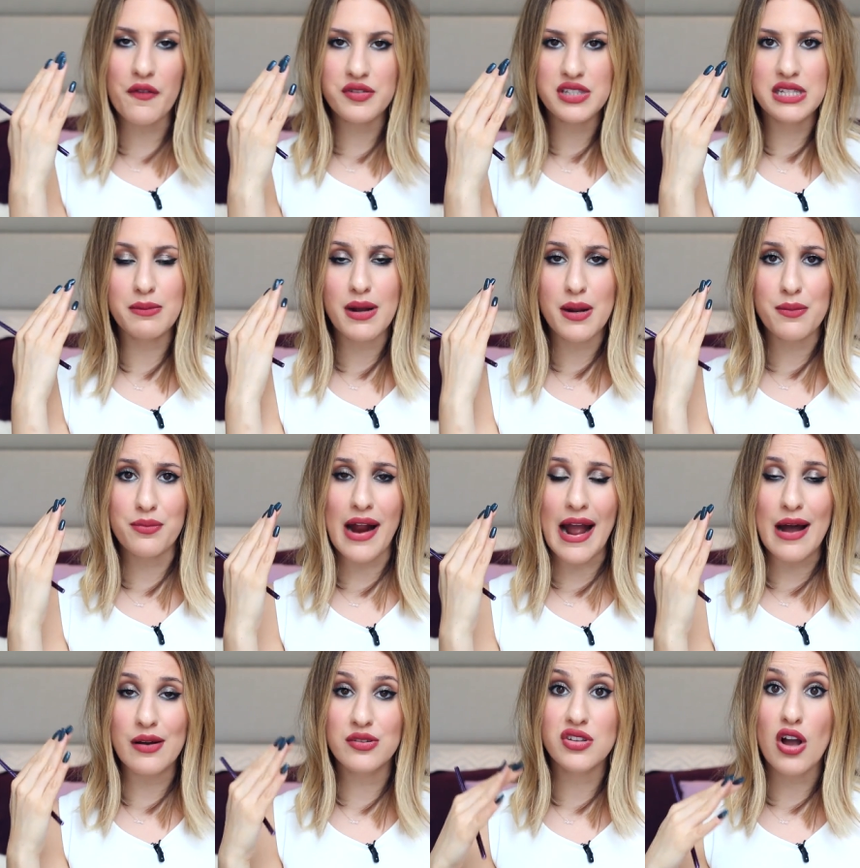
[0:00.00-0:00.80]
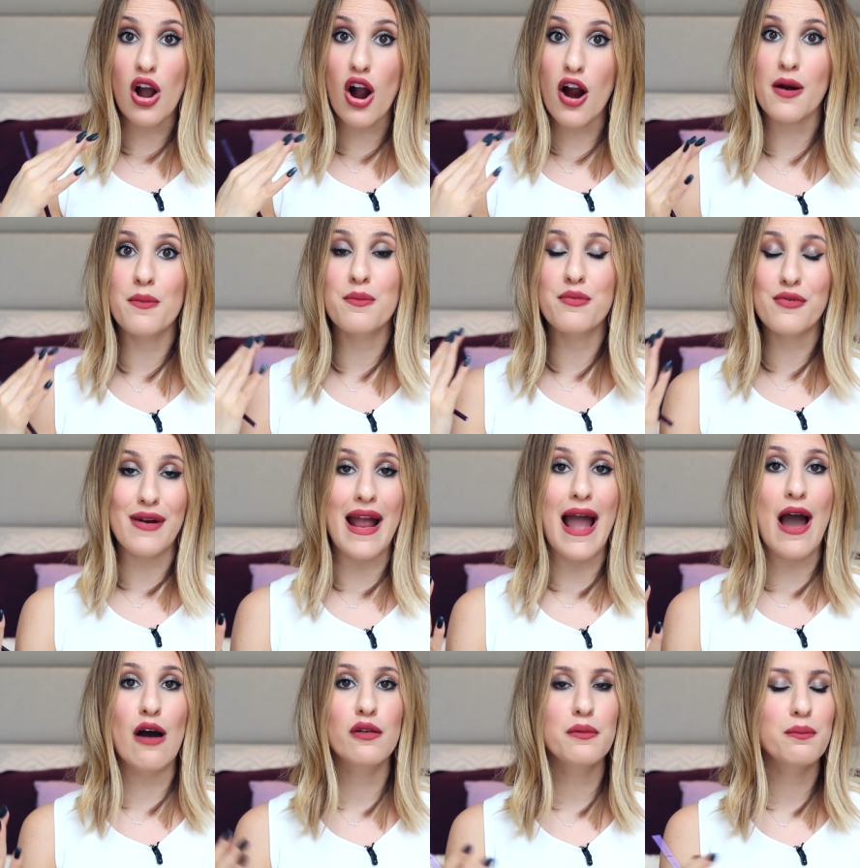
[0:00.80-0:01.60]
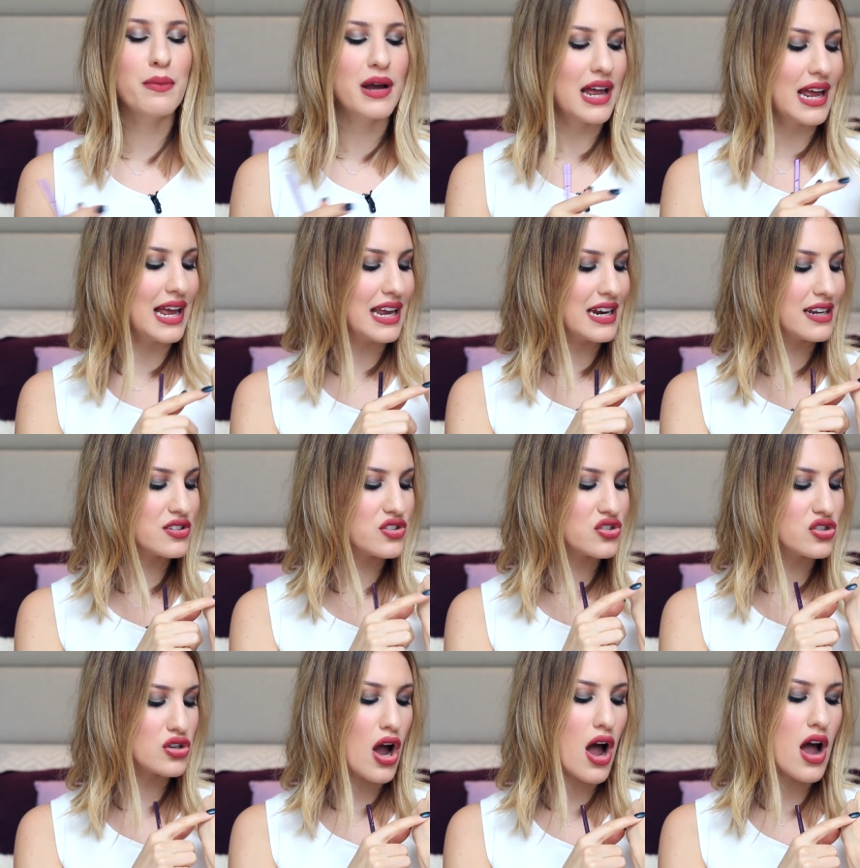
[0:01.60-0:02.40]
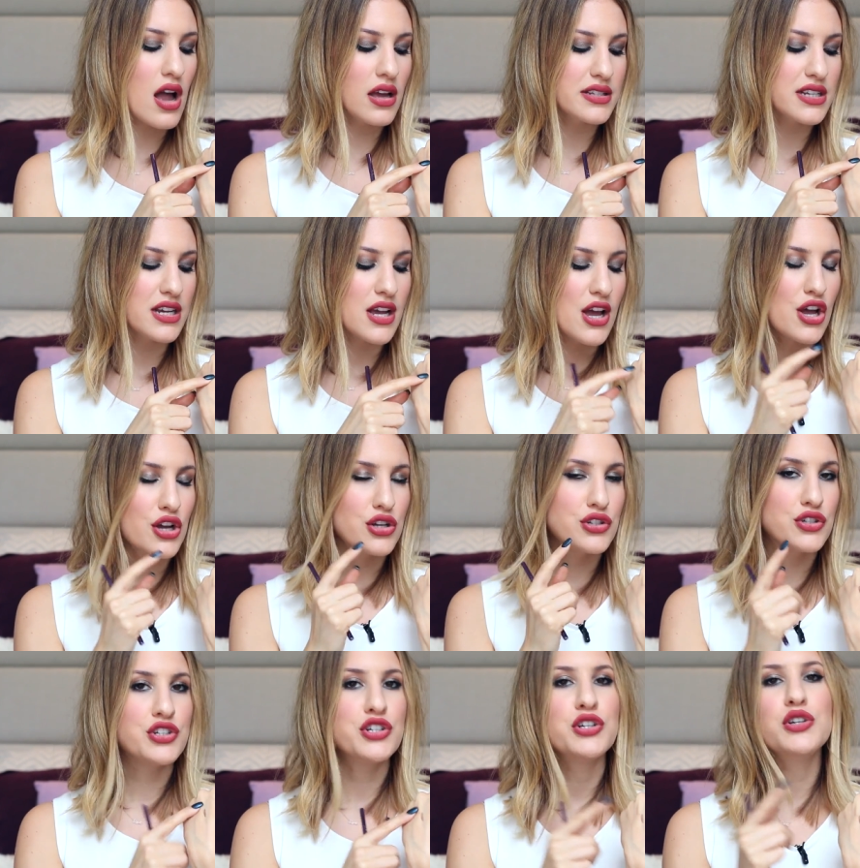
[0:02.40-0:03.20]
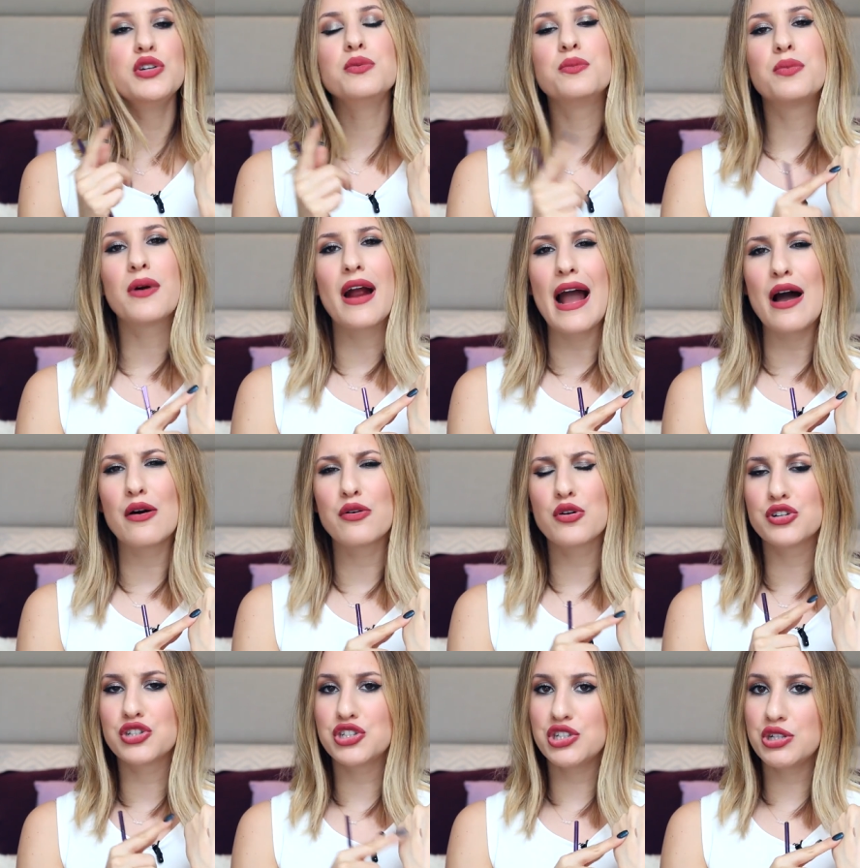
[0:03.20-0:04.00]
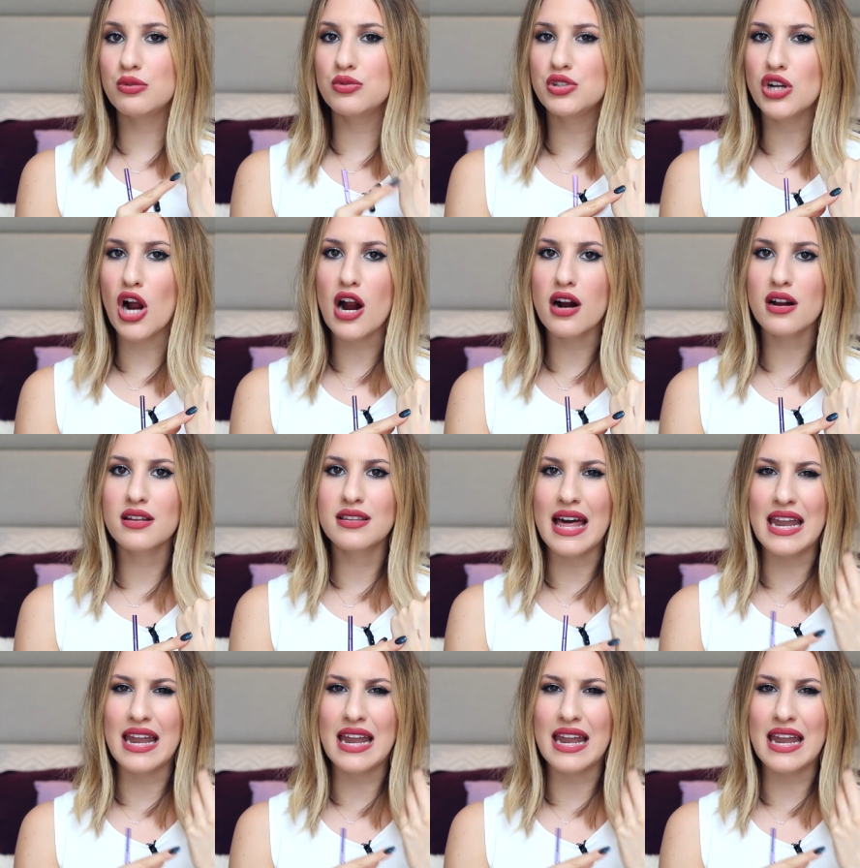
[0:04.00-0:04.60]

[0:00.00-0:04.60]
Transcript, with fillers: obviously my brows are brown, but it is not too brown or too dark